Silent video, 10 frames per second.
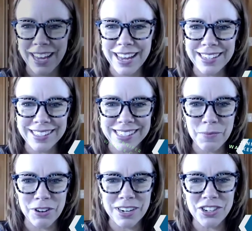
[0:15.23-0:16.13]
Gates,
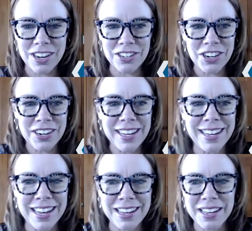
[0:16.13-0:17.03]
immigration attorney.
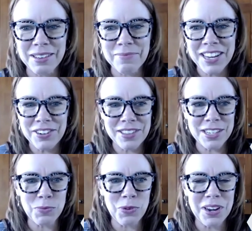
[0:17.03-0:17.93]
I am here
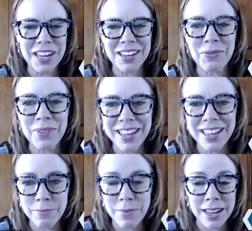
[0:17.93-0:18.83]
this morning
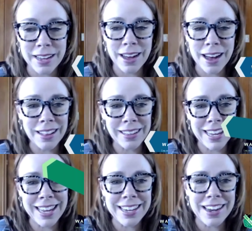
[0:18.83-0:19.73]
with my
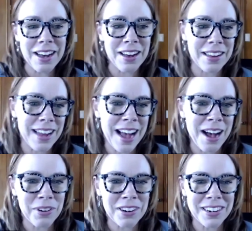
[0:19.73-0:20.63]
colleague on
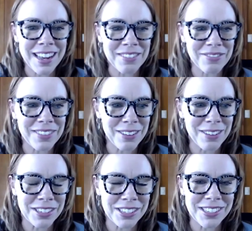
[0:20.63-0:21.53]
our of
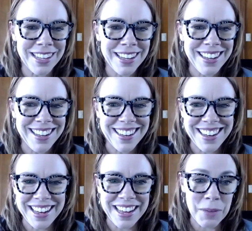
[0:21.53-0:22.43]
counsel
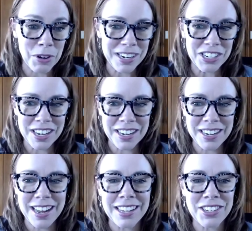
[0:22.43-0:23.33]
uh, immigration
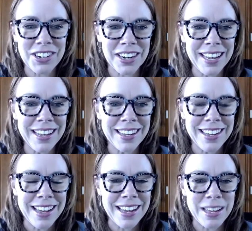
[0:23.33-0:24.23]
attorney,
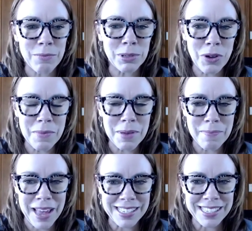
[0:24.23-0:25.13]

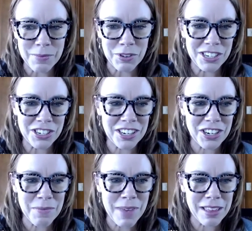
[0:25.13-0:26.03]
employment-based immigration
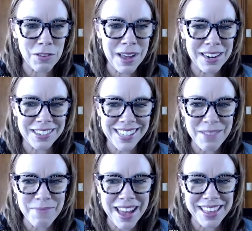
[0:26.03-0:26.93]
attorney, Matthew Myers.
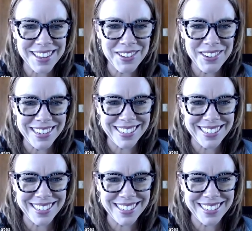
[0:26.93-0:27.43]
Hey, Matthew.